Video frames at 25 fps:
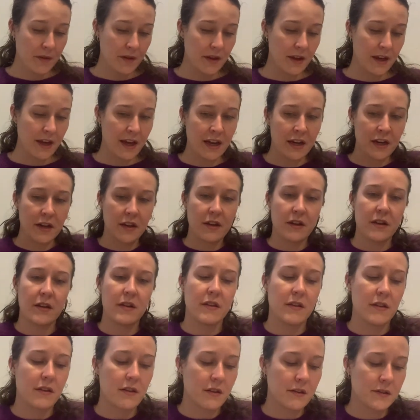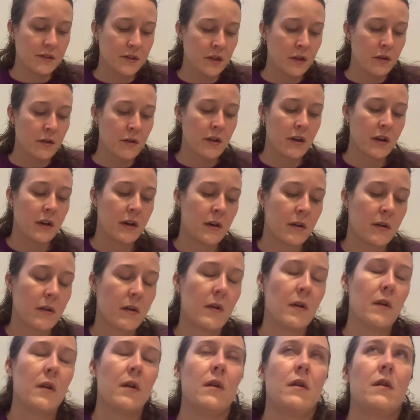And so the
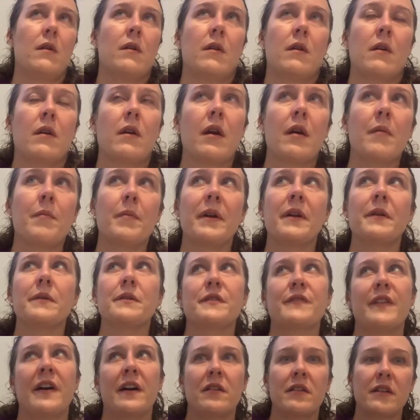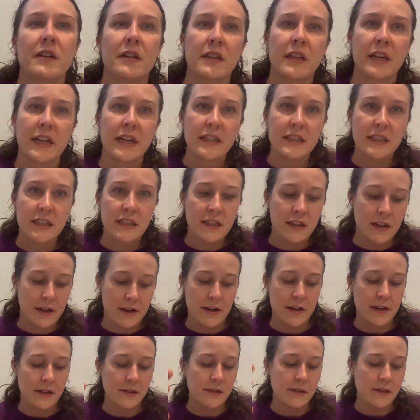company was founded in the
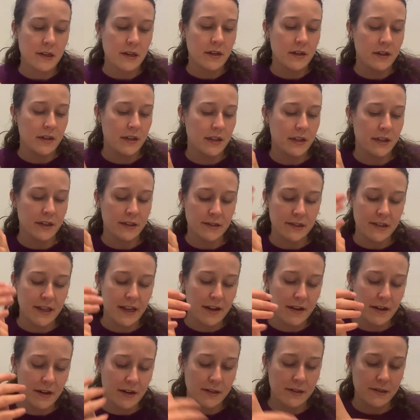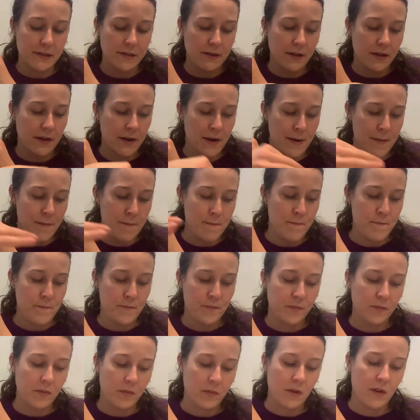1890s in Sandness,
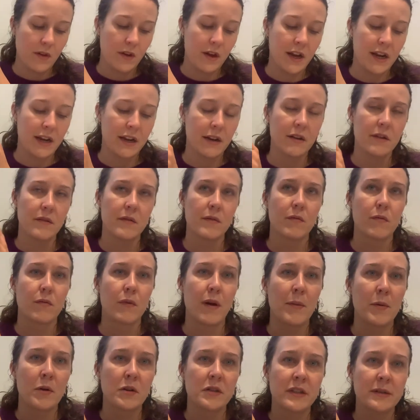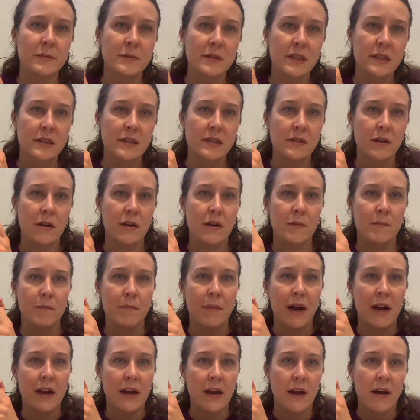and Robert Jamieson started
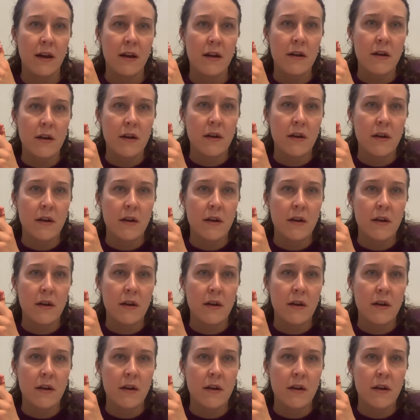buying